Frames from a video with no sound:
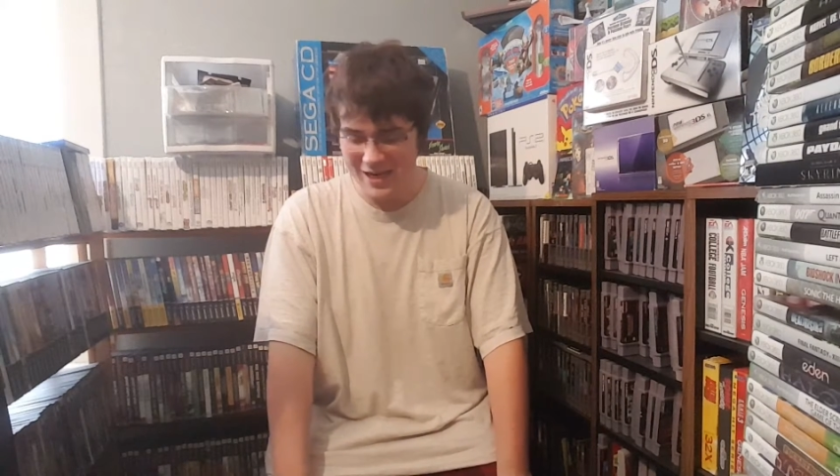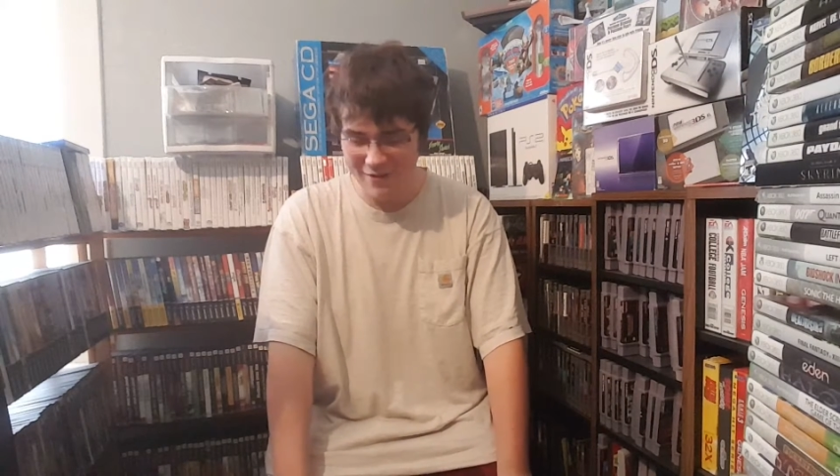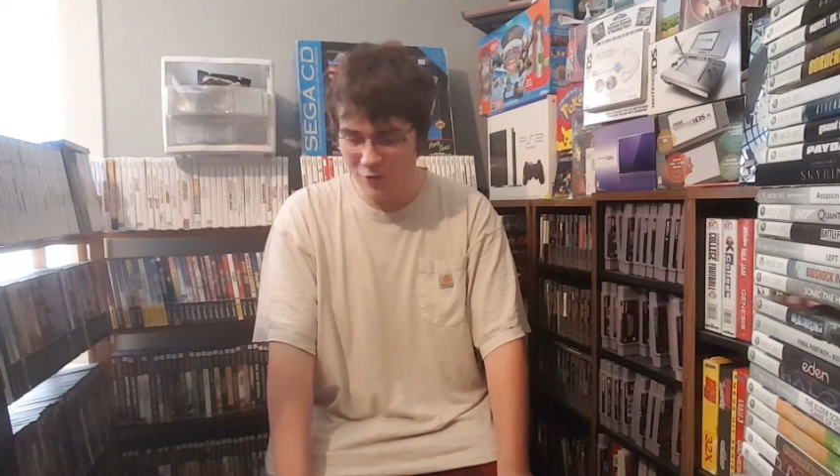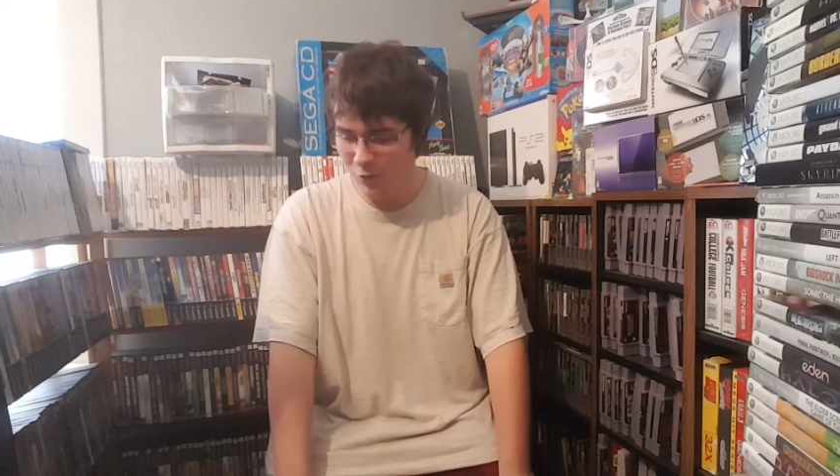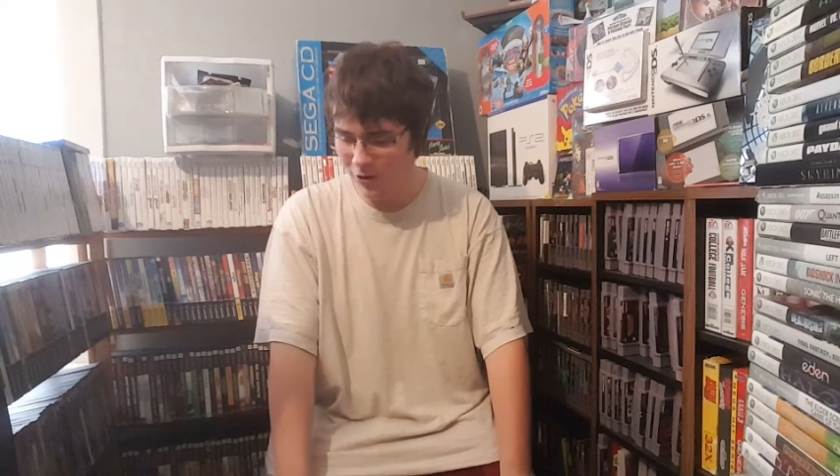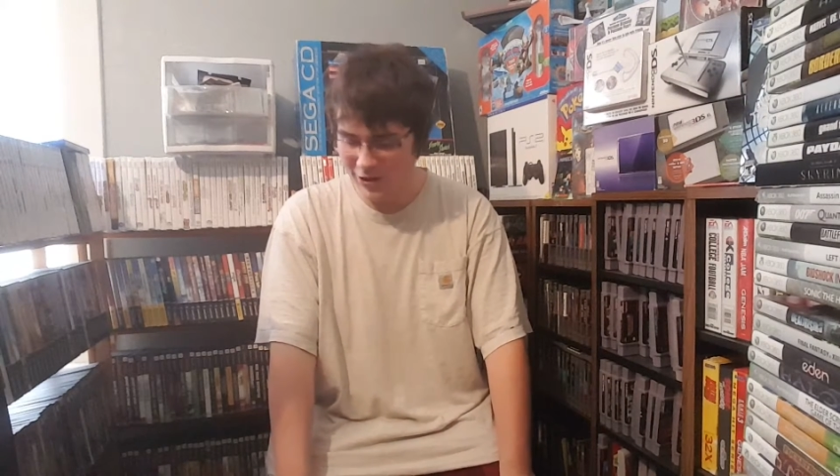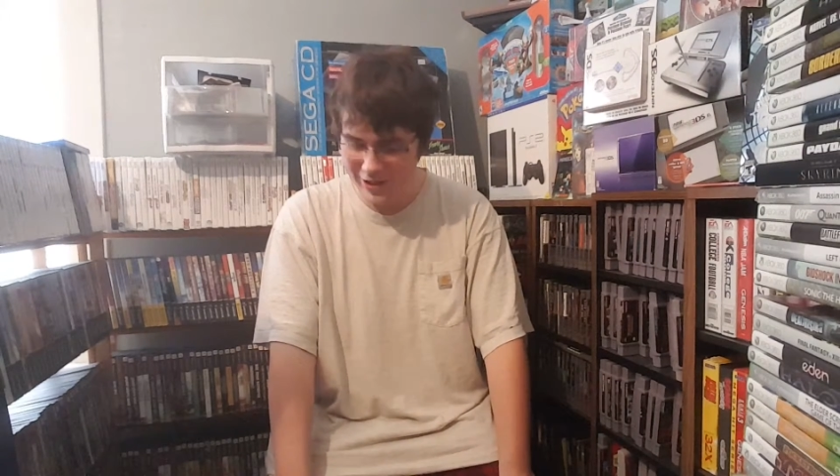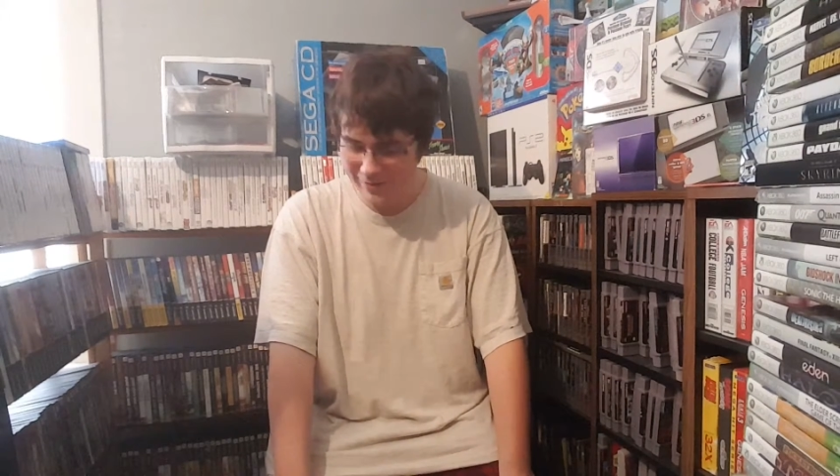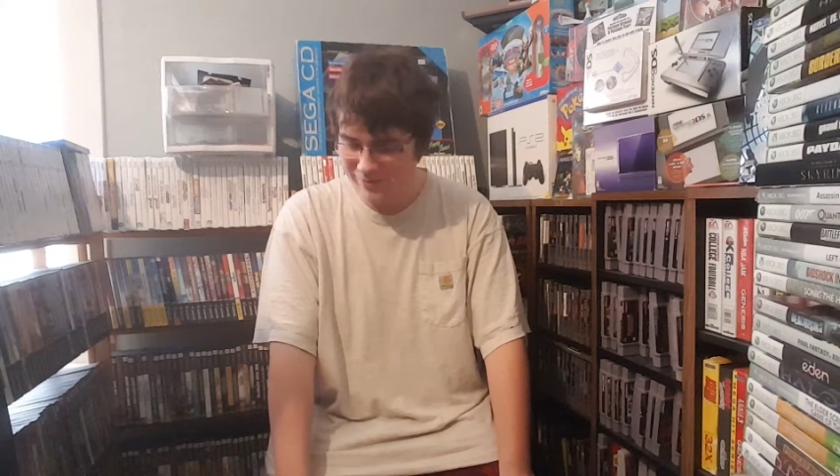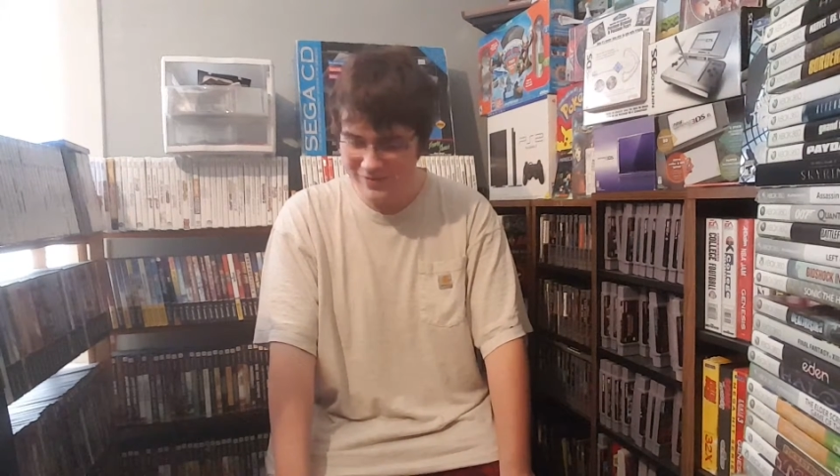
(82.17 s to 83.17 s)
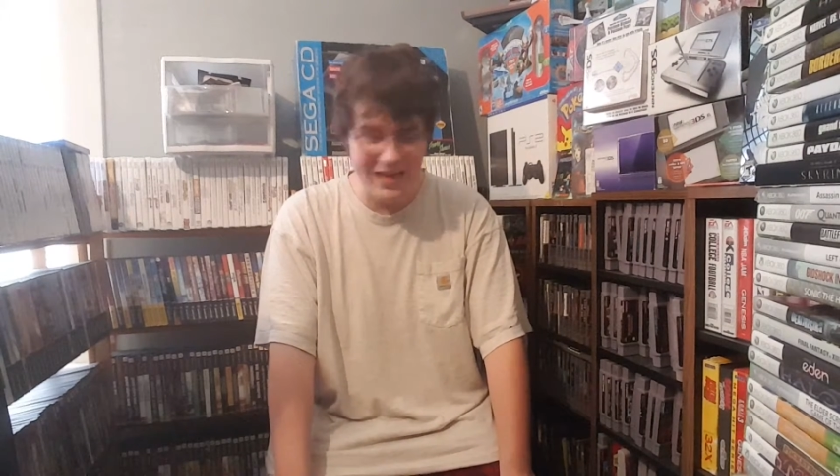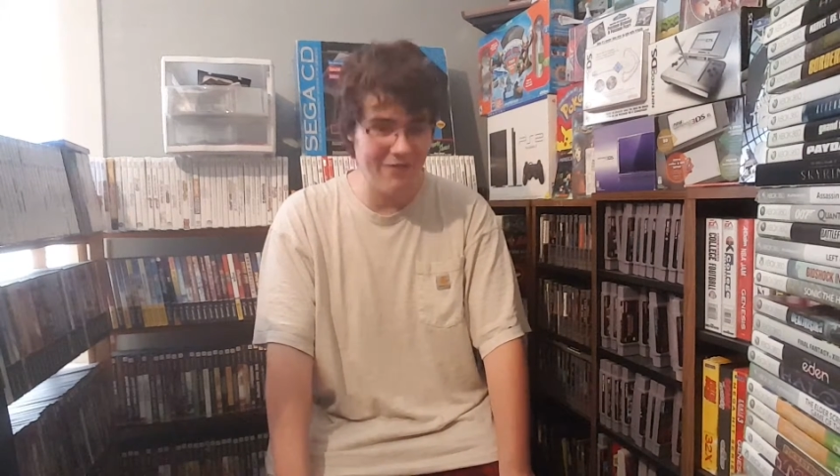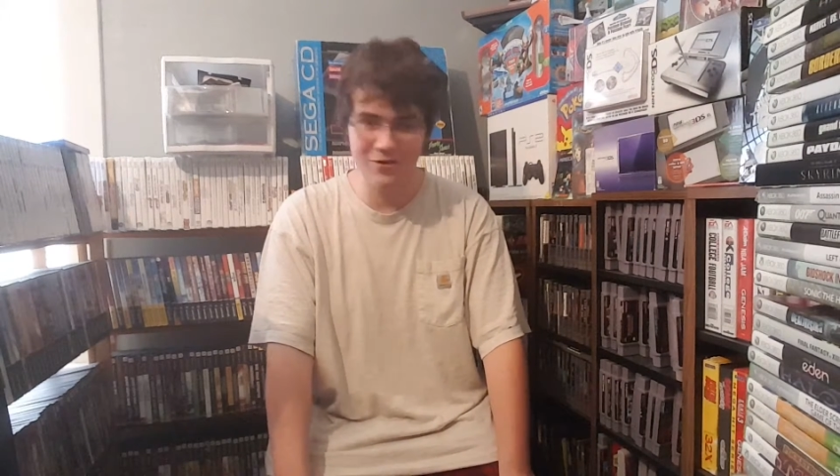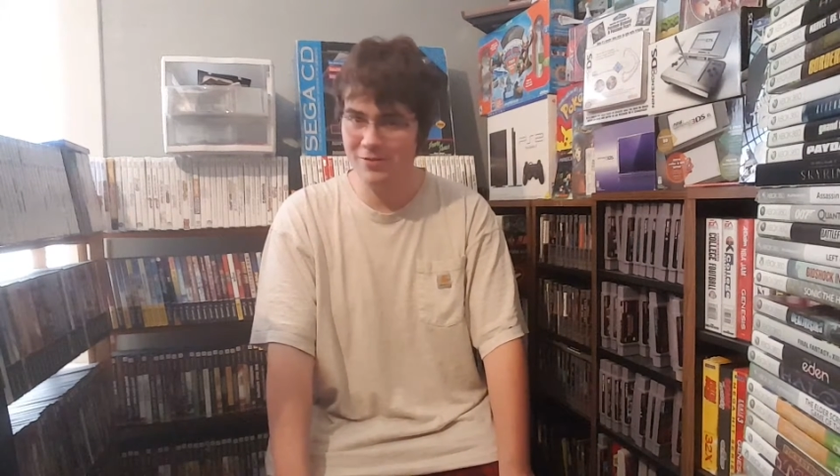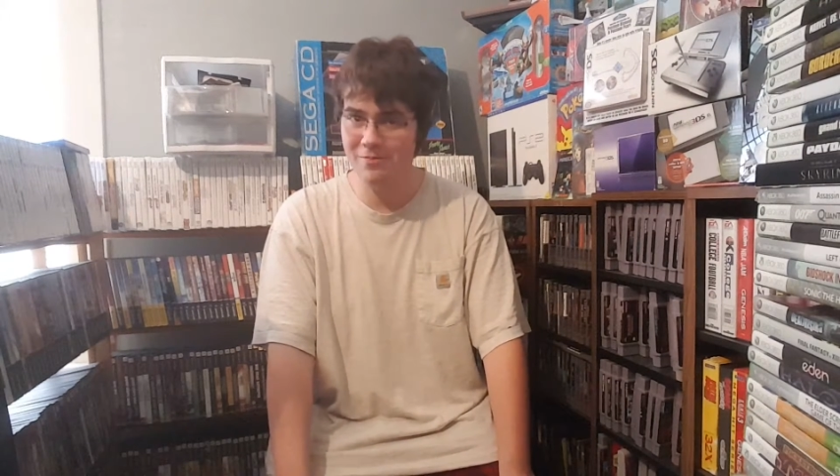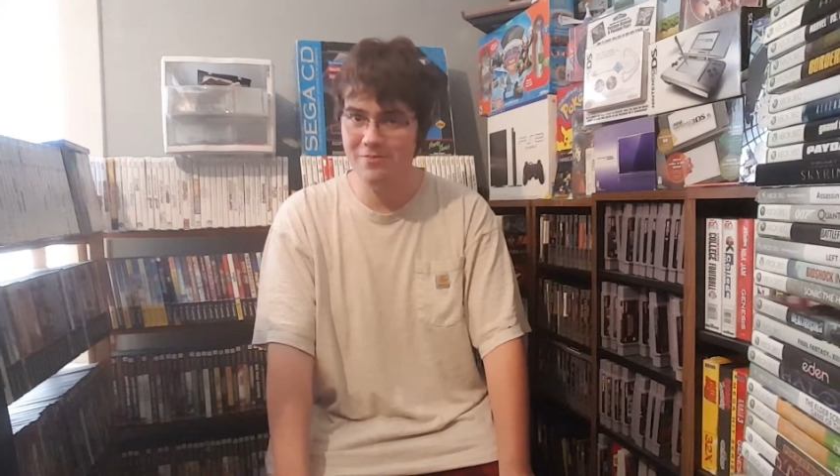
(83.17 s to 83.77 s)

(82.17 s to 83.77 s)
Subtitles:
never work. Never.